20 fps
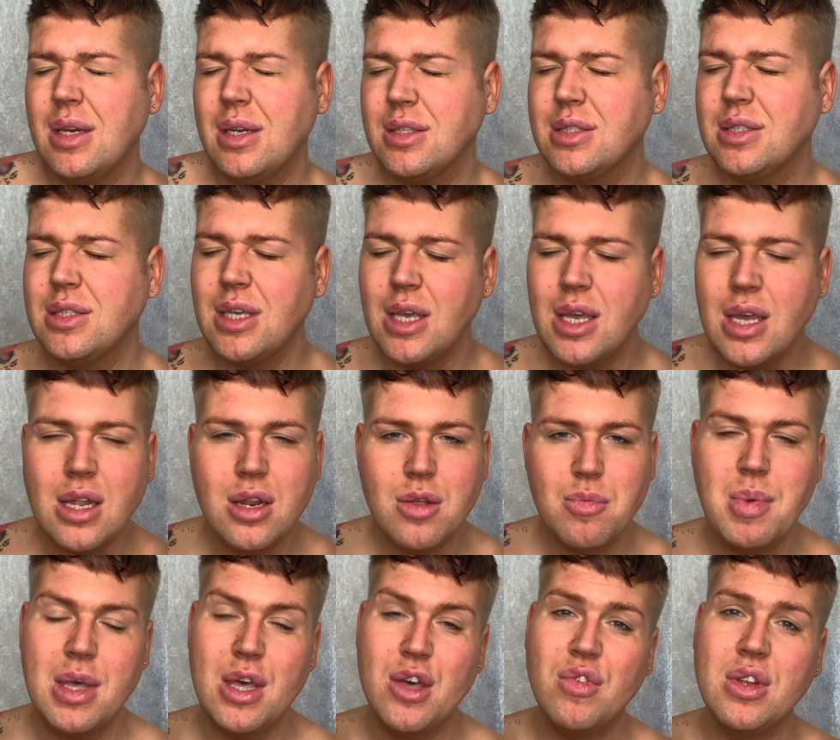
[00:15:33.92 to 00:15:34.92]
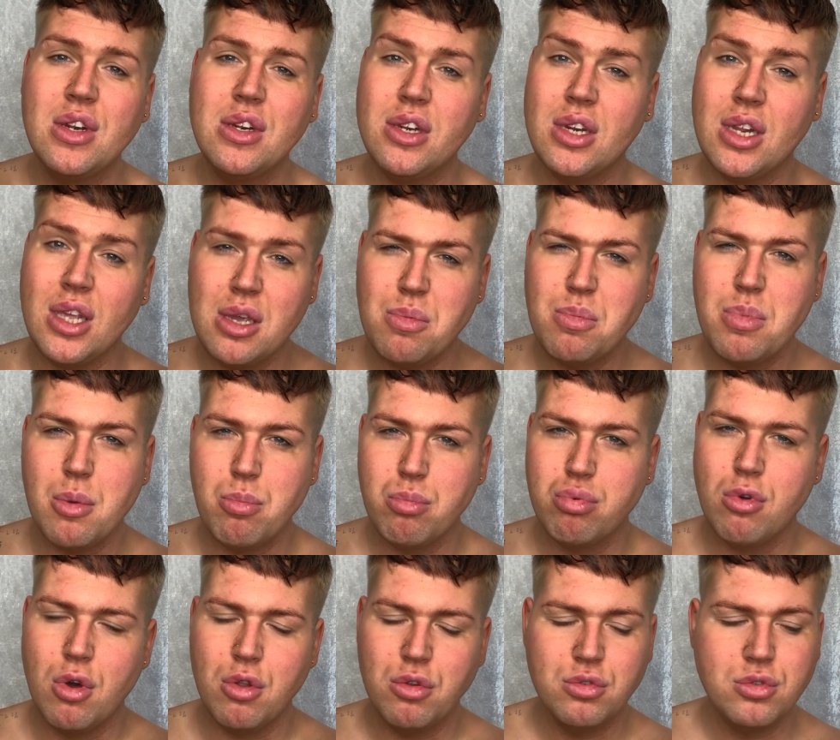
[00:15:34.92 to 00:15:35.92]
teeny bit of a deeper
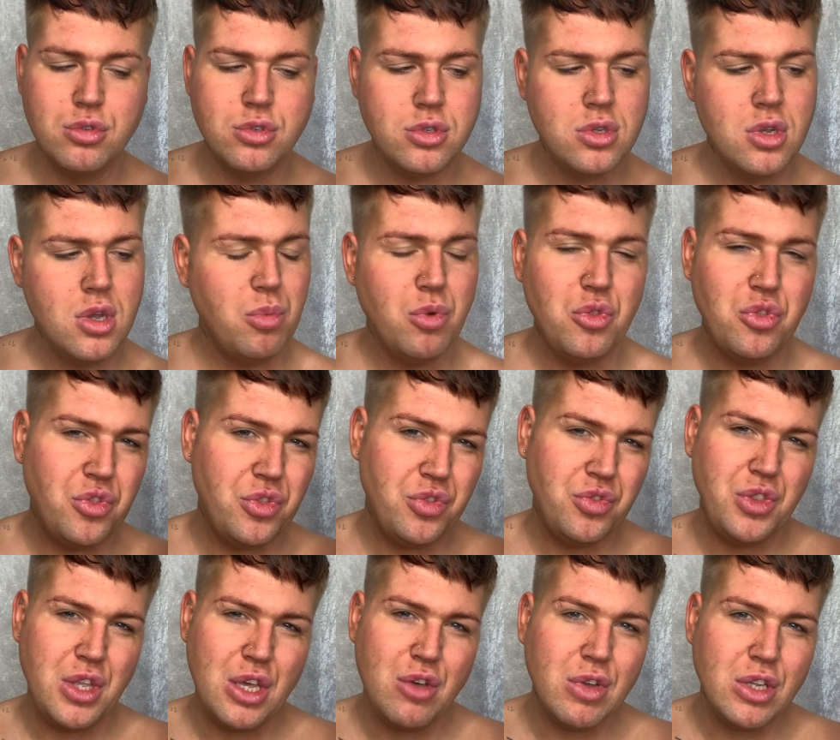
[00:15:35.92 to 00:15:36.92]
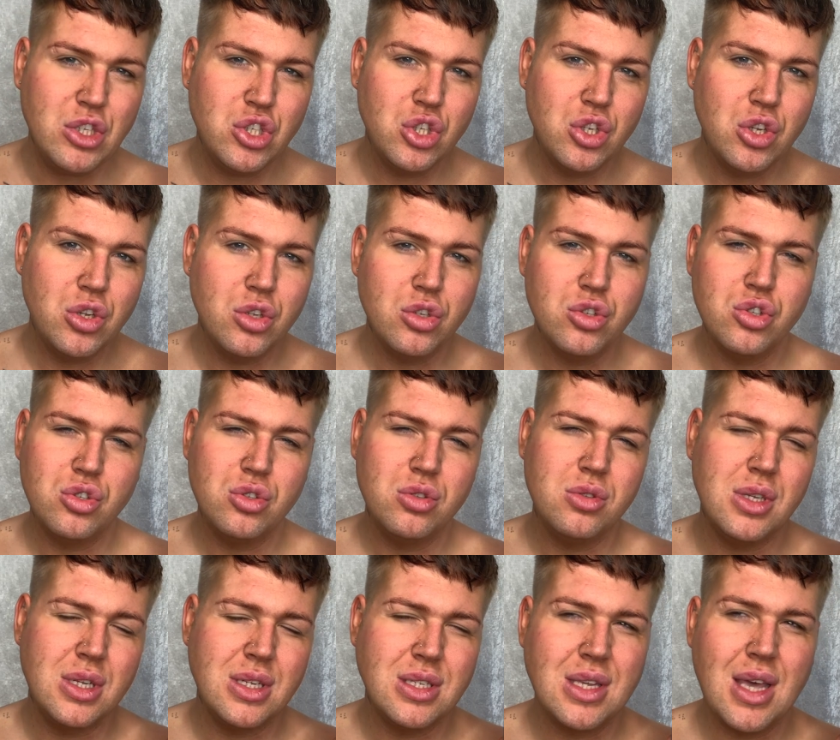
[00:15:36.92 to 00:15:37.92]
bronze, but the original
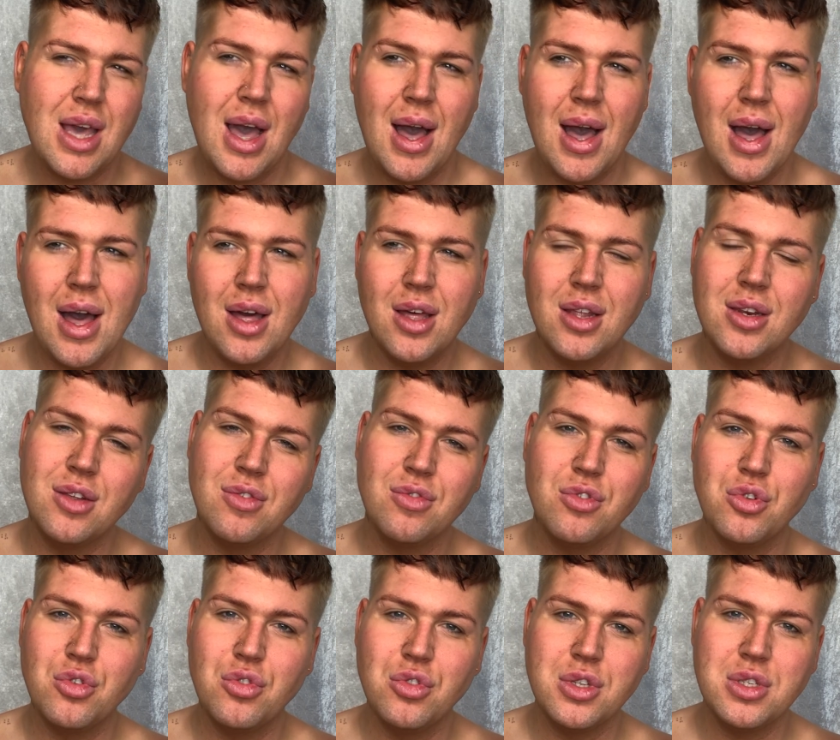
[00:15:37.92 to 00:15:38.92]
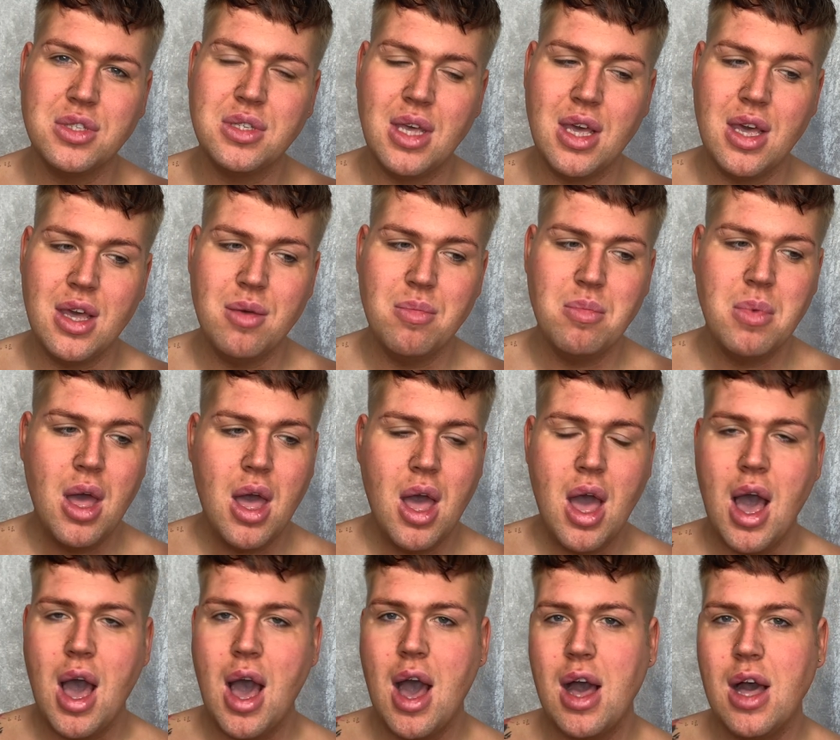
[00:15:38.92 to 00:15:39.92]
has kind of done the same.
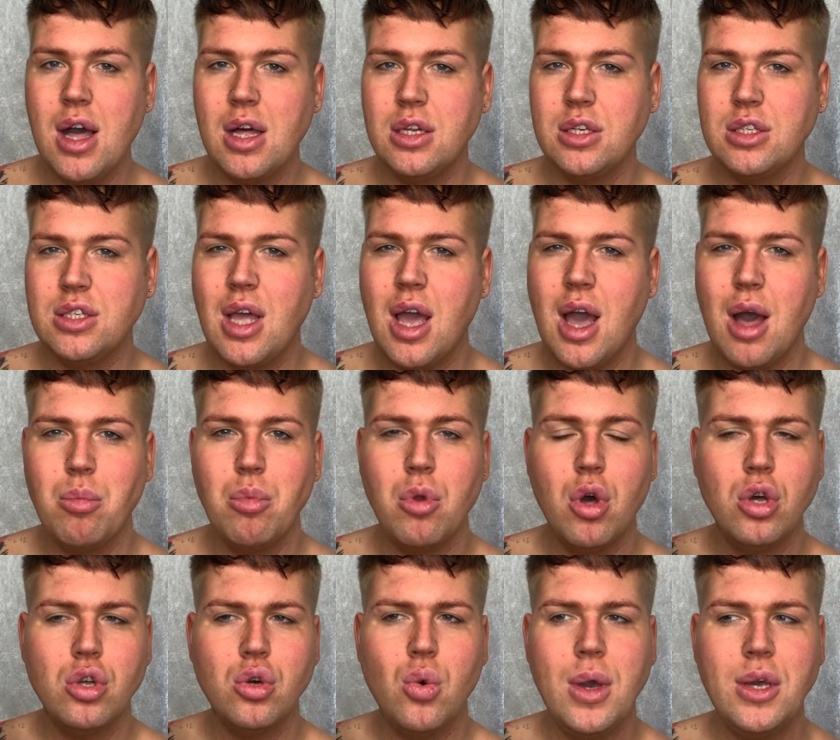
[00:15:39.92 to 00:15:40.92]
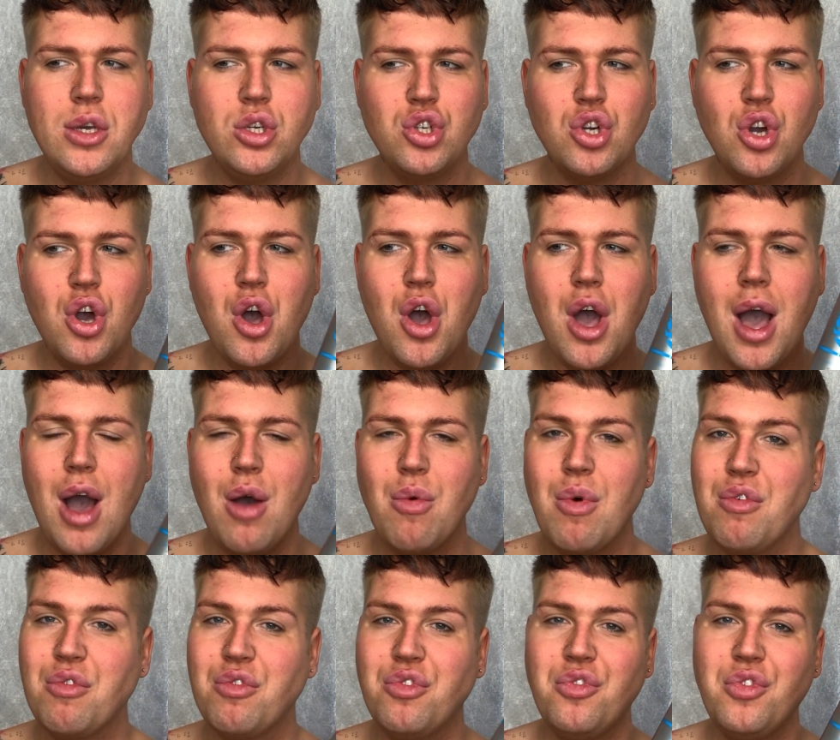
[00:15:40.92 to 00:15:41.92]
And yeah, I'm not quite sure how
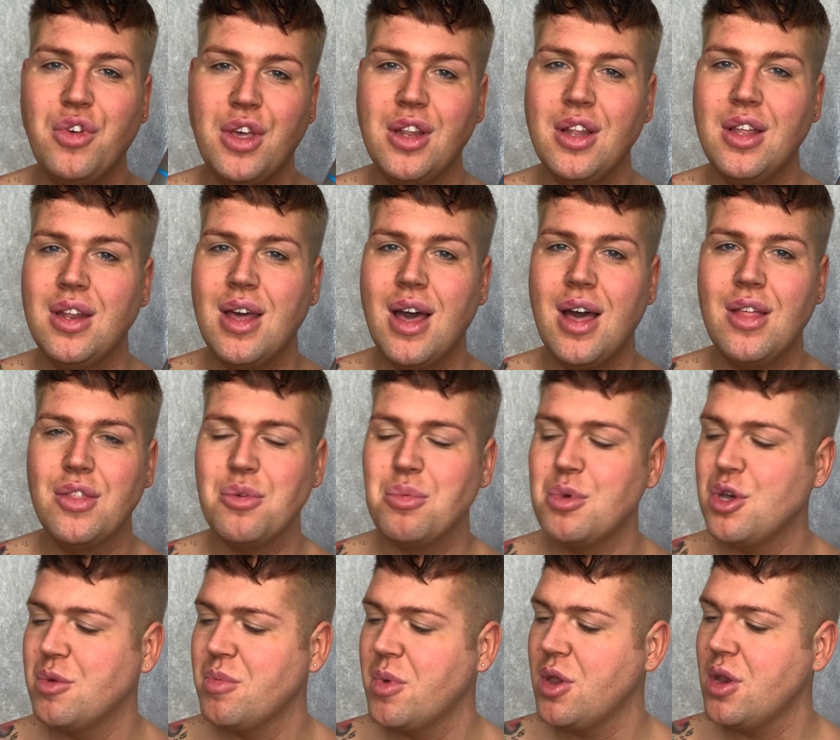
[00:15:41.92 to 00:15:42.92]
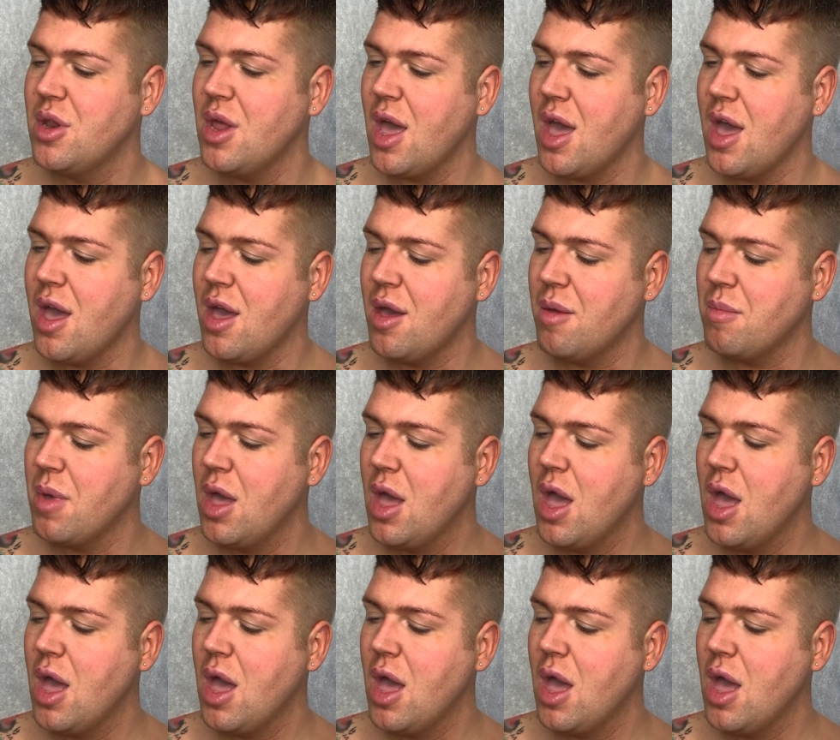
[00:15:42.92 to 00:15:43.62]
I'm feeling at the moment. I